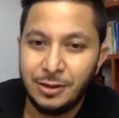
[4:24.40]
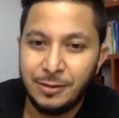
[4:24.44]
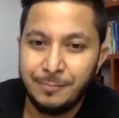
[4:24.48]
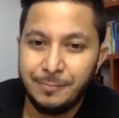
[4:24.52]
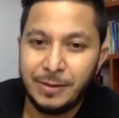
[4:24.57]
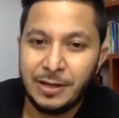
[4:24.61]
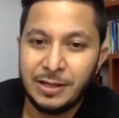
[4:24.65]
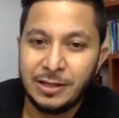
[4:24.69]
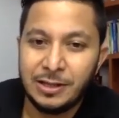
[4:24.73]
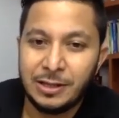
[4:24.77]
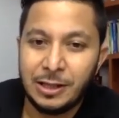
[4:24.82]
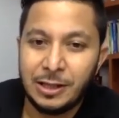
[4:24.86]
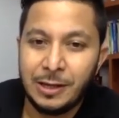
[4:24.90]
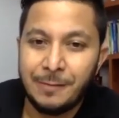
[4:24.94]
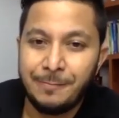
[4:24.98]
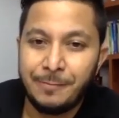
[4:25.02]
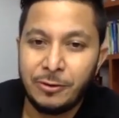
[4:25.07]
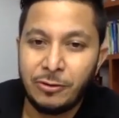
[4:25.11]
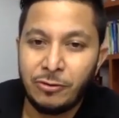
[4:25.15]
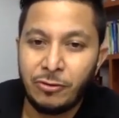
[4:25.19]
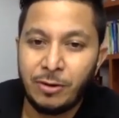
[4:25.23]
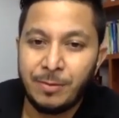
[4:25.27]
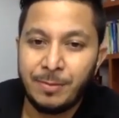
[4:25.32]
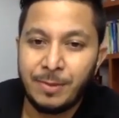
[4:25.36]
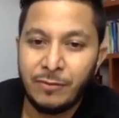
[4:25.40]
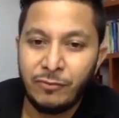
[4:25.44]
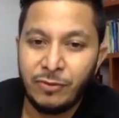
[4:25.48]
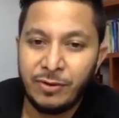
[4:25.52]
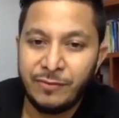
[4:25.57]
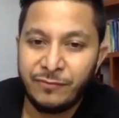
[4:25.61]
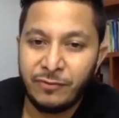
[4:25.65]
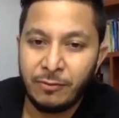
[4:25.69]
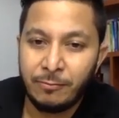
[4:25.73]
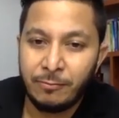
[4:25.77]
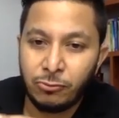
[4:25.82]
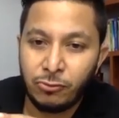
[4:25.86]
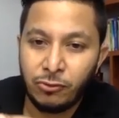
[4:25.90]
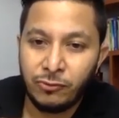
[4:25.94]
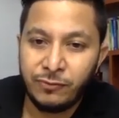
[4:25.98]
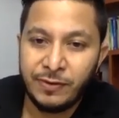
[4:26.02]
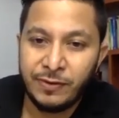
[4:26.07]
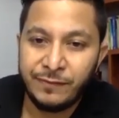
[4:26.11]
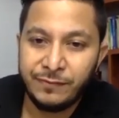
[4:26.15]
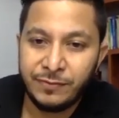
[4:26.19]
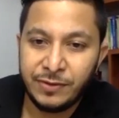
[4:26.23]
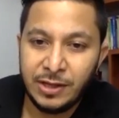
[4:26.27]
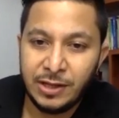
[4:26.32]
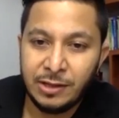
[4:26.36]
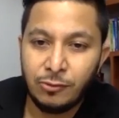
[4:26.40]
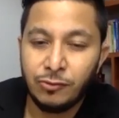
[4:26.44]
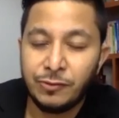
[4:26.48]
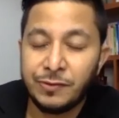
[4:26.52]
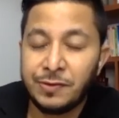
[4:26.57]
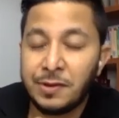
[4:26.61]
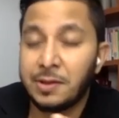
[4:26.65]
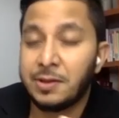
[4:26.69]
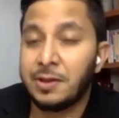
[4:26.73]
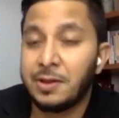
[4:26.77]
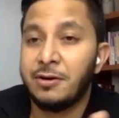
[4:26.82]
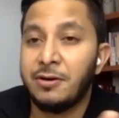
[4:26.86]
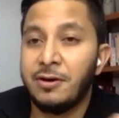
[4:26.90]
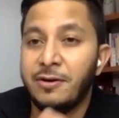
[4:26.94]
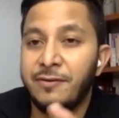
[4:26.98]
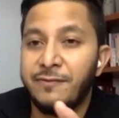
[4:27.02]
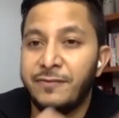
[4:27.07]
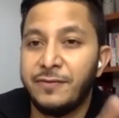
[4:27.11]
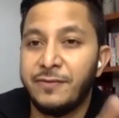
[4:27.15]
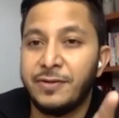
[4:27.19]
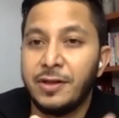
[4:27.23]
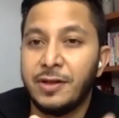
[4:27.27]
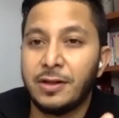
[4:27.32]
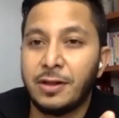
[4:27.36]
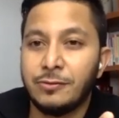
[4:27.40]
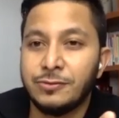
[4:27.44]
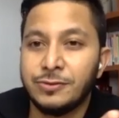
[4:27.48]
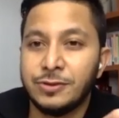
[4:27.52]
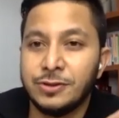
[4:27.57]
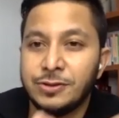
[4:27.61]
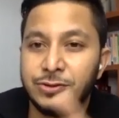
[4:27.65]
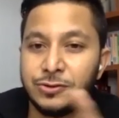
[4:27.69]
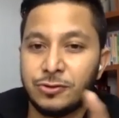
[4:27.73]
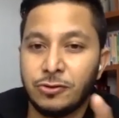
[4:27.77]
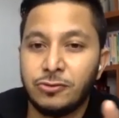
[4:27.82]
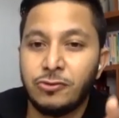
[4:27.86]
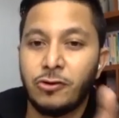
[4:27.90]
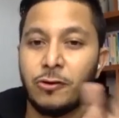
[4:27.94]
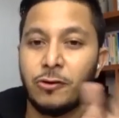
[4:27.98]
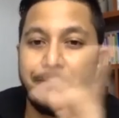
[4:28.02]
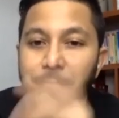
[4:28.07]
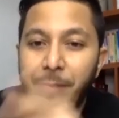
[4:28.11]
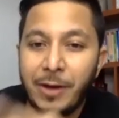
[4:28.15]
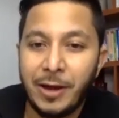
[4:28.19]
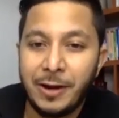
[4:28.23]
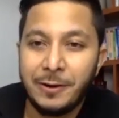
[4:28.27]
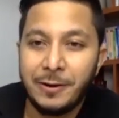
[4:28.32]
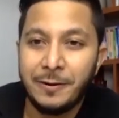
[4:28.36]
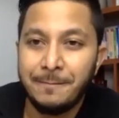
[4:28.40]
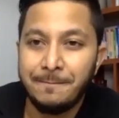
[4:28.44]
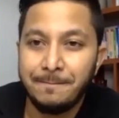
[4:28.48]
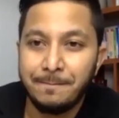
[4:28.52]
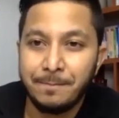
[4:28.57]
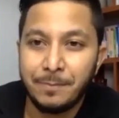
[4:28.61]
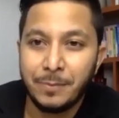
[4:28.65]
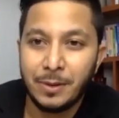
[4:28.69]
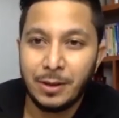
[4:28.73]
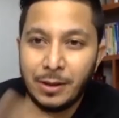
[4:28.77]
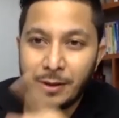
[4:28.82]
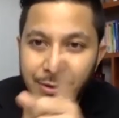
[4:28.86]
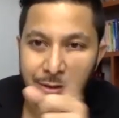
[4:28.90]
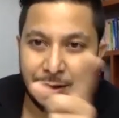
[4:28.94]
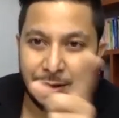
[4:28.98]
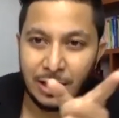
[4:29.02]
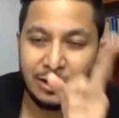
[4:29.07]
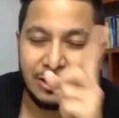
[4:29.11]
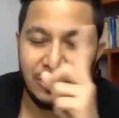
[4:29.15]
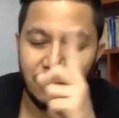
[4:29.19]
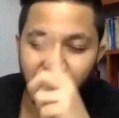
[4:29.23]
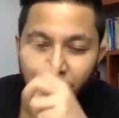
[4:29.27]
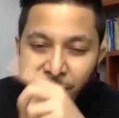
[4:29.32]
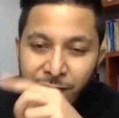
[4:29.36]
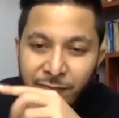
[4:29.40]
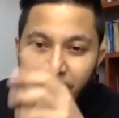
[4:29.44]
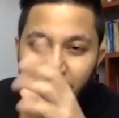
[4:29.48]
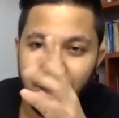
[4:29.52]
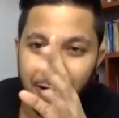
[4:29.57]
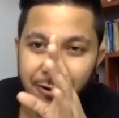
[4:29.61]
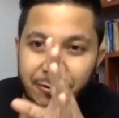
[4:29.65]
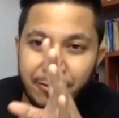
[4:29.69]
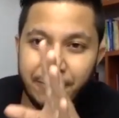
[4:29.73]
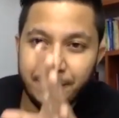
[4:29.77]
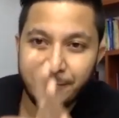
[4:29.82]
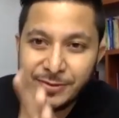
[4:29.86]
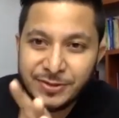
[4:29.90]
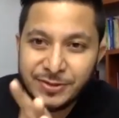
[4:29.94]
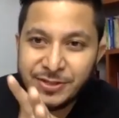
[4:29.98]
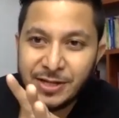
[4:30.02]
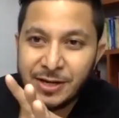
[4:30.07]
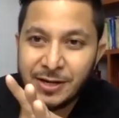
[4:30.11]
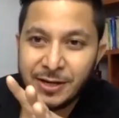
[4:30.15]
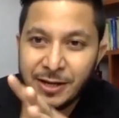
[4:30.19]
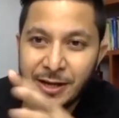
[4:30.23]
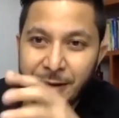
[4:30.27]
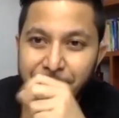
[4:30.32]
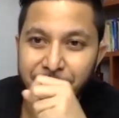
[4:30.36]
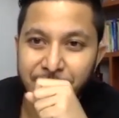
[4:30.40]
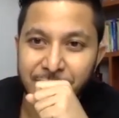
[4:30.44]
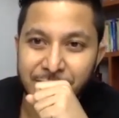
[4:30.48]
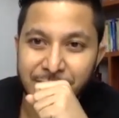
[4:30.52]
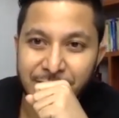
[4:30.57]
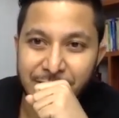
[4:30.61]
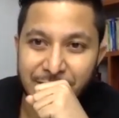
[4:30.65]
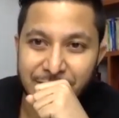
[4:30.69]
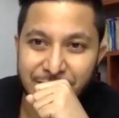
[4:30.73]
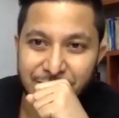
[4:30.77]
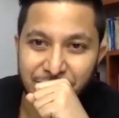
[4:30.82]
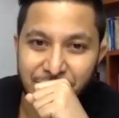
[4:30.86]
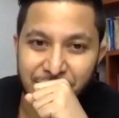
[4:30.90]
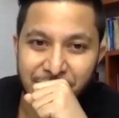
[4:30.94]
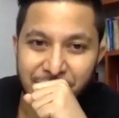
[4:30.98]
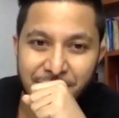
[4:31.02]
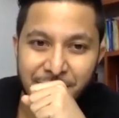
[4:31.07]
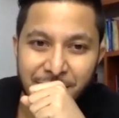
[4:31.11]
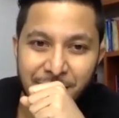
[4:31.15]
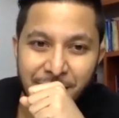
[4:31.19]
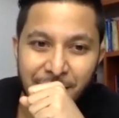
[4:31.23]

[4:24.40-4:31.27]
Pantai Panorama went from 250 to 650,000, so not bad, slightly over 100% capital gains, right?